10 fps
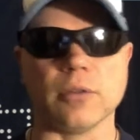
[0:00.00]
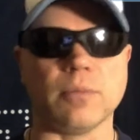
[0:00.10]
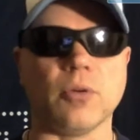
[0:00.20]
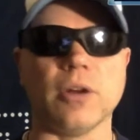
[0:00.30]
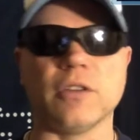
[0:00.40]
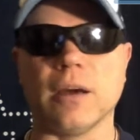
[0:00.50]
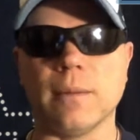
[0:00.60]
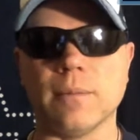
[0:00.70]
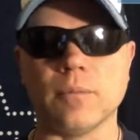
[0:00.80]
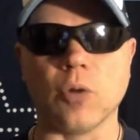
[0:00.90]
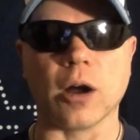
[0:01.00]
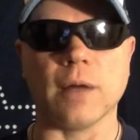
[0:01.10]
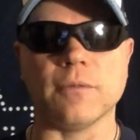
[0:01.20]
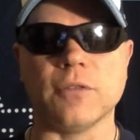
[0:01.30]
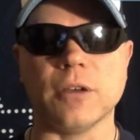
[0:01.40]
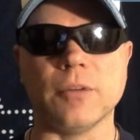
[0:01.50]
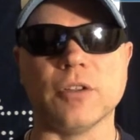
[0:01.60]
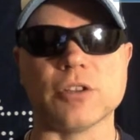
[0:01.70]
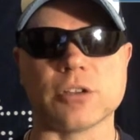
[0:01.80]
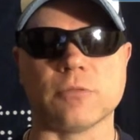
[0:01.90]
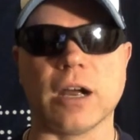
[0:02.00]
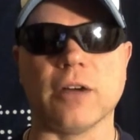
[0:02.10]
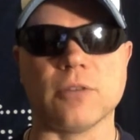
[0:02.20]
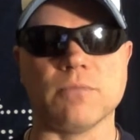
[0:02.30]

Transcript: the points come more on field position rather